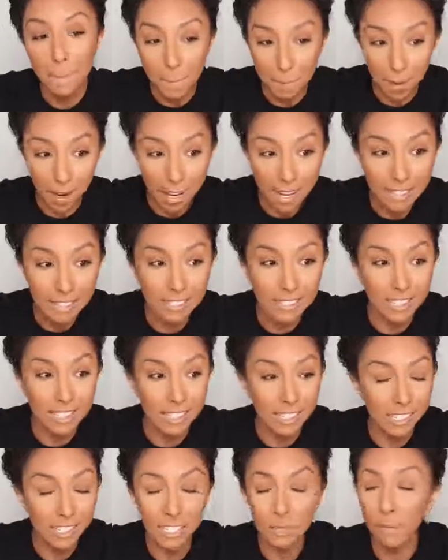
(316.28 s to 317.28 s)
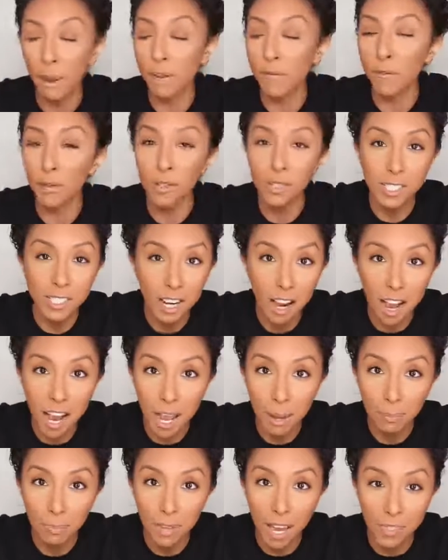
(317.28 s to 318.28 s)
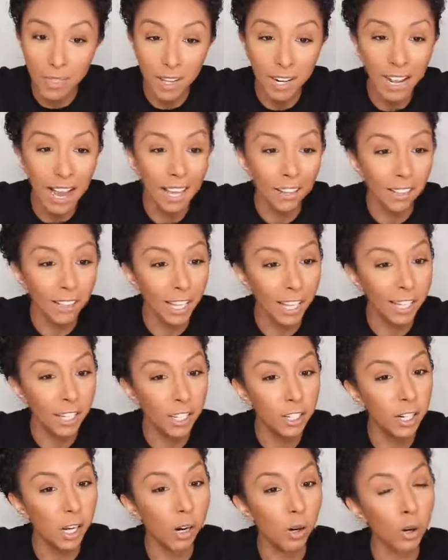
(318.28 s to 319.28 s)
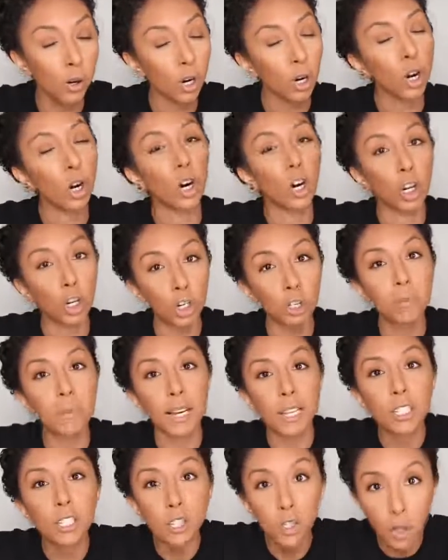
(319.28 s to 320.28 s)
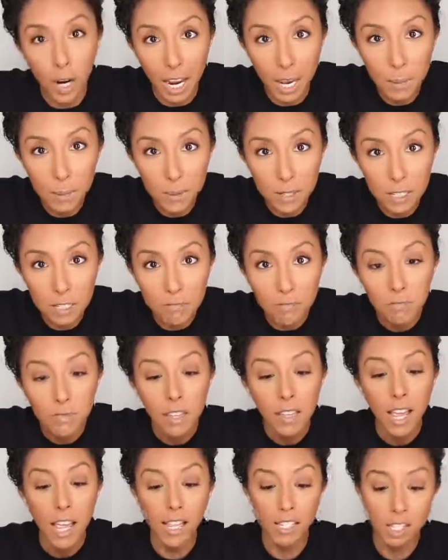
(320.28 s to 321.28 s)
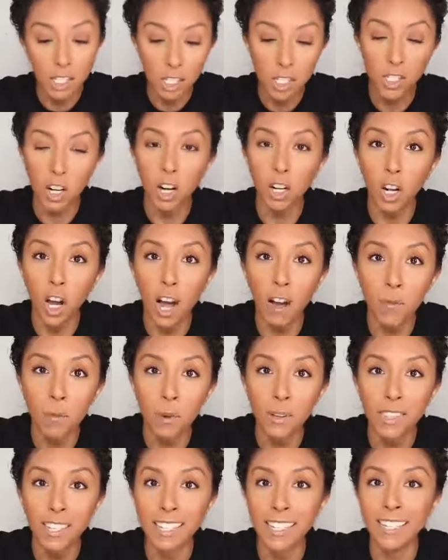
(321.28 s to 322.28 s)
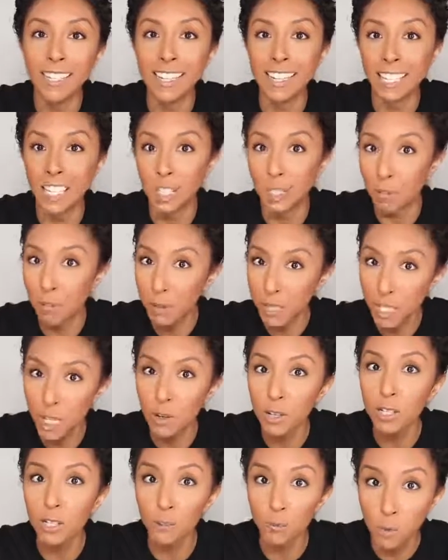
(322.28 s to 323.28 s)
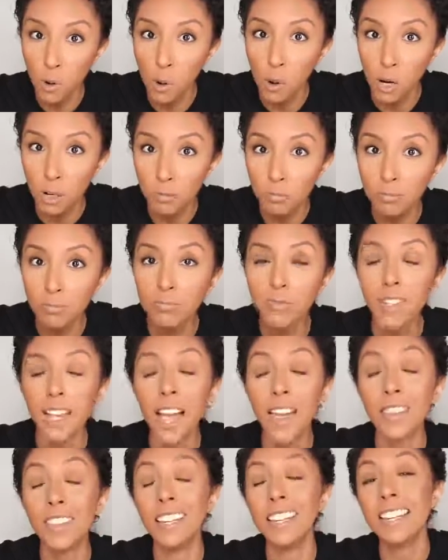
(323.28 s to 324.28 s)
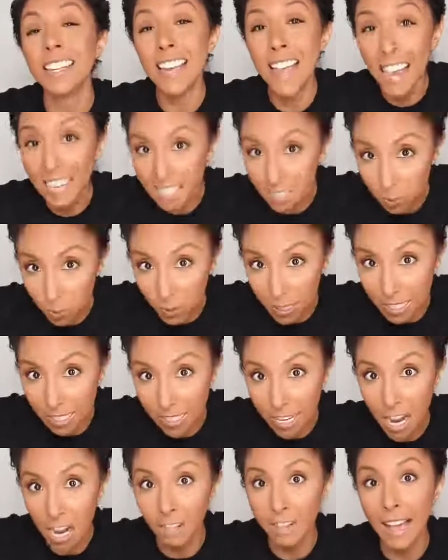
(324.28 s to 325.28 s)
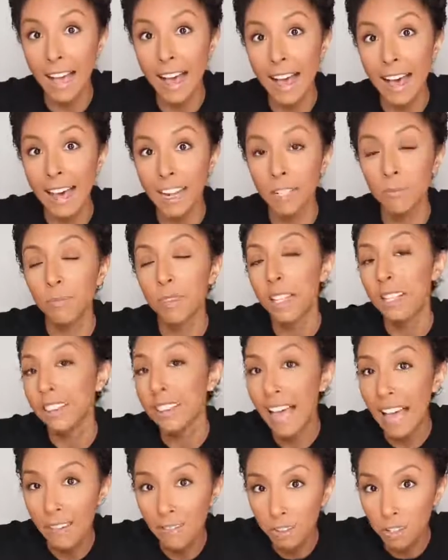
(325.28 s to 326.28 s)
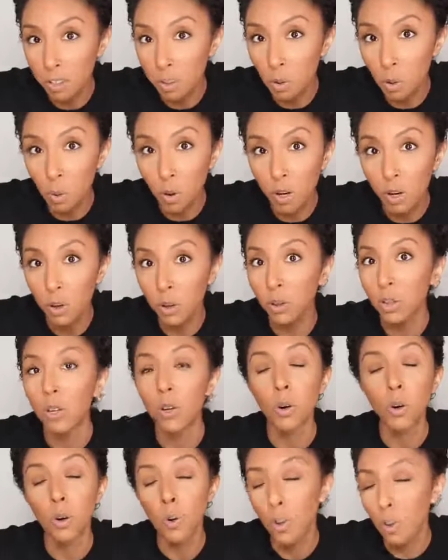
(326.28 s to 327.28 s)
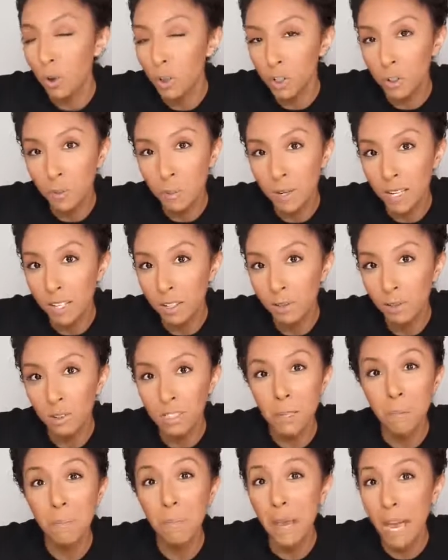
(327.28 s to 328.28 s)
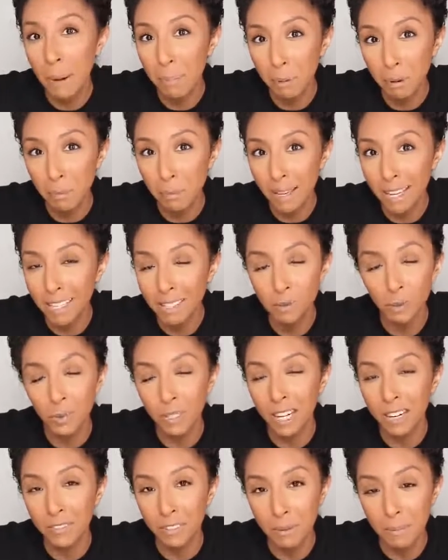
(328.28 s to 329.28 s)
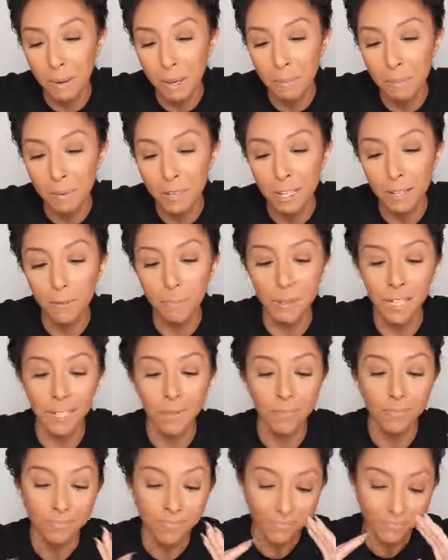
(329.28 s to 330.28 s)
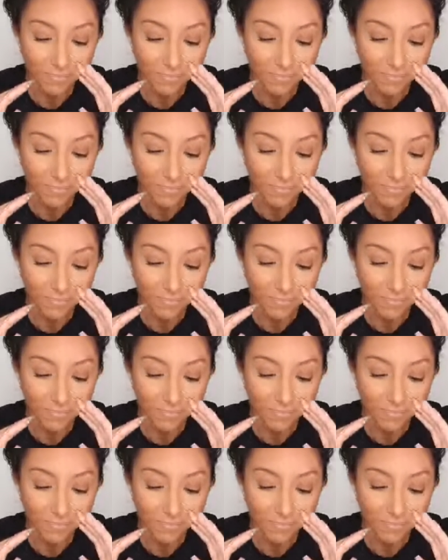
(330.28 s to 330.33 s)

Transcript: But since this is my first time, I thought I had to, like, you know, earn my stripes and start off with it in its purest form. And then next week, I'll add lavender oil, orange peels, peppermint, whatever it may be. But